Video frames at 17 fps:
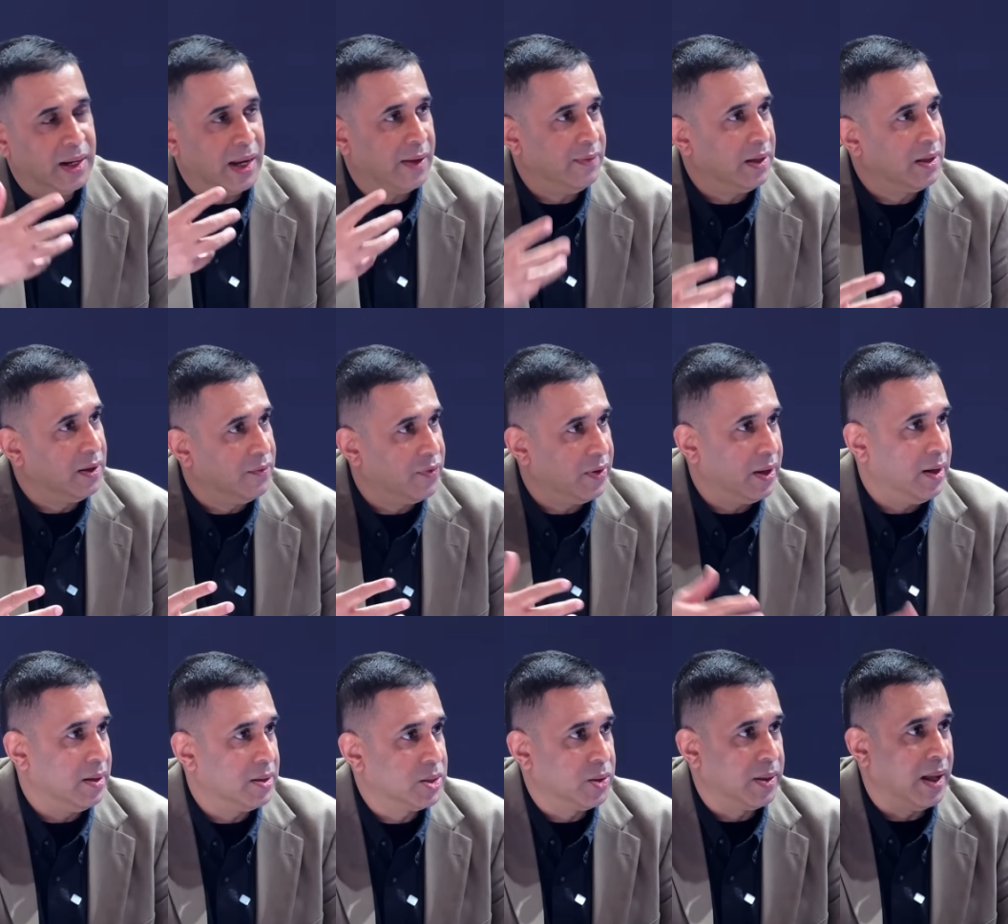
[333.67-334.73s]
then I will configure
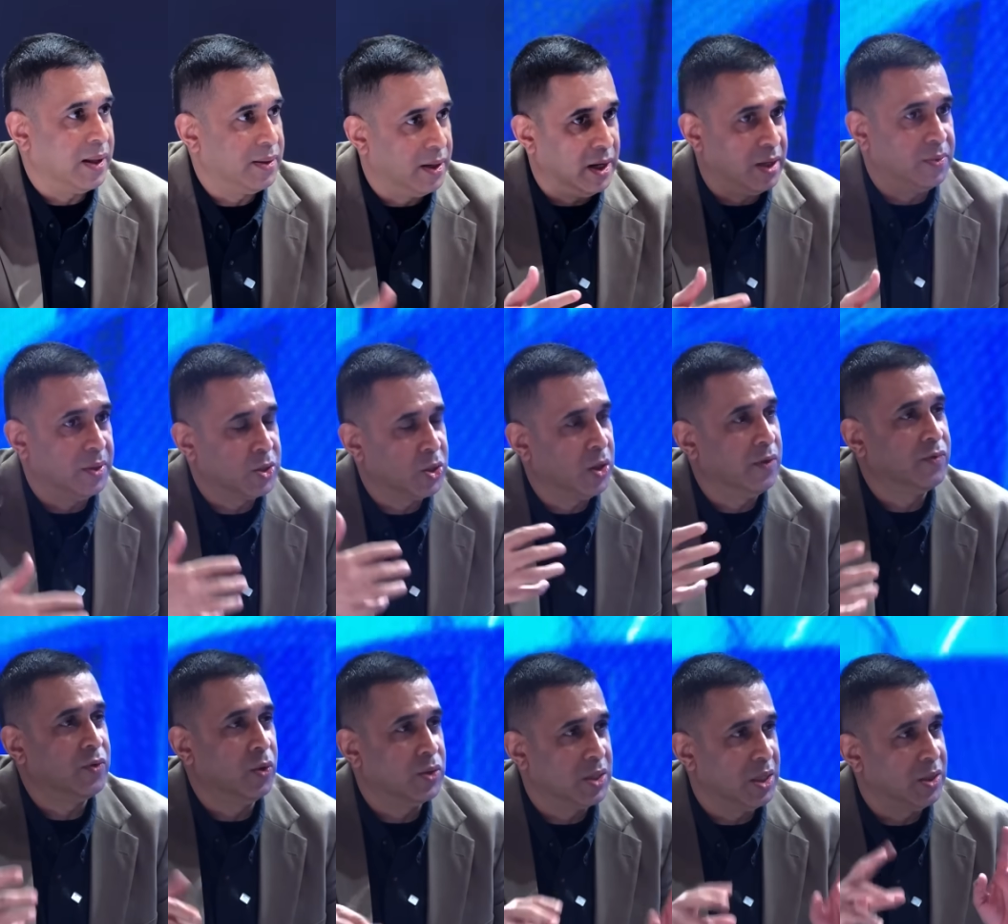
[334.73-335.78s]
it so that the network sort
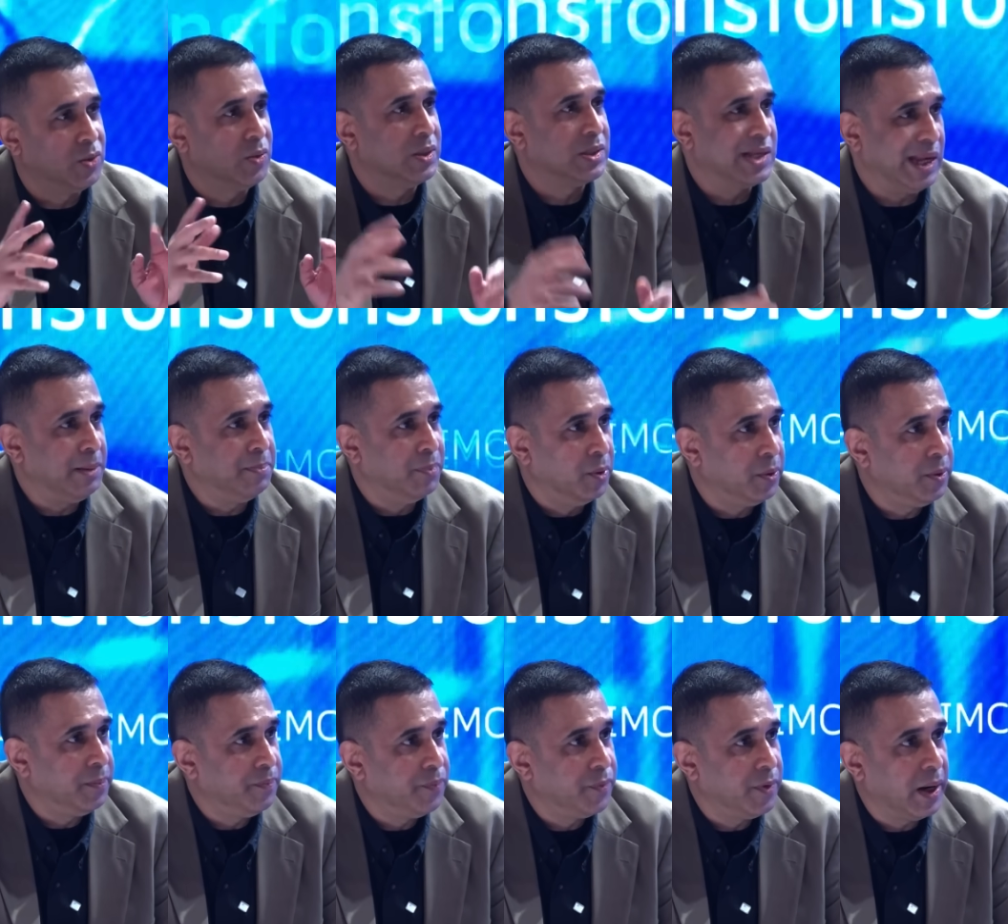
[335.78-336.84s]
of goes into a sleep mode,